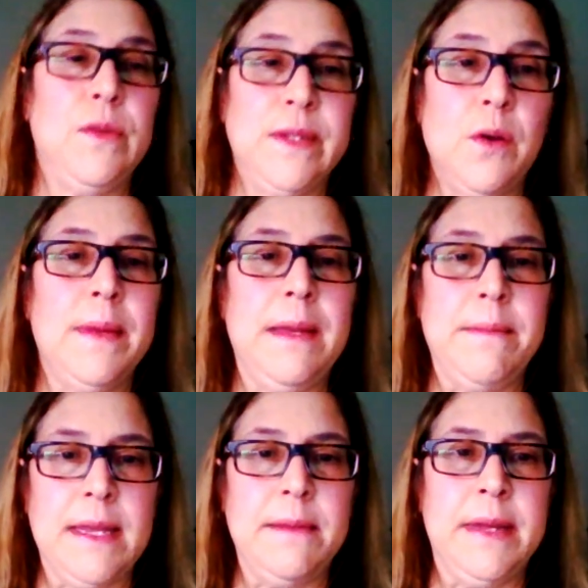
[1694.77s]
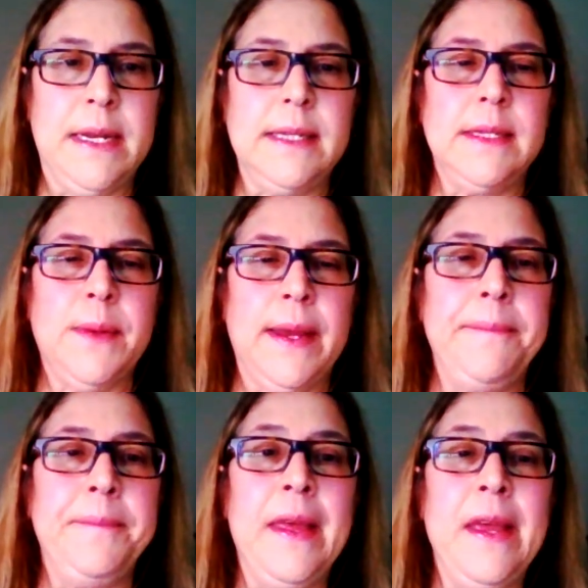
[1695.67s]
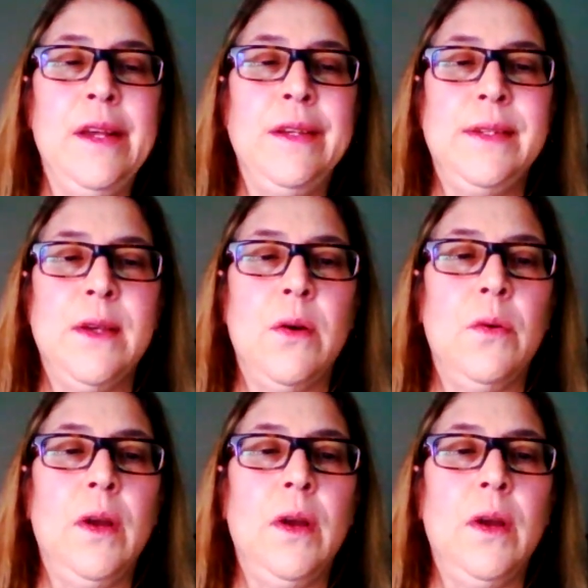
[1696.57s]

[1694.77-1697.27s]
so many minutes, right? So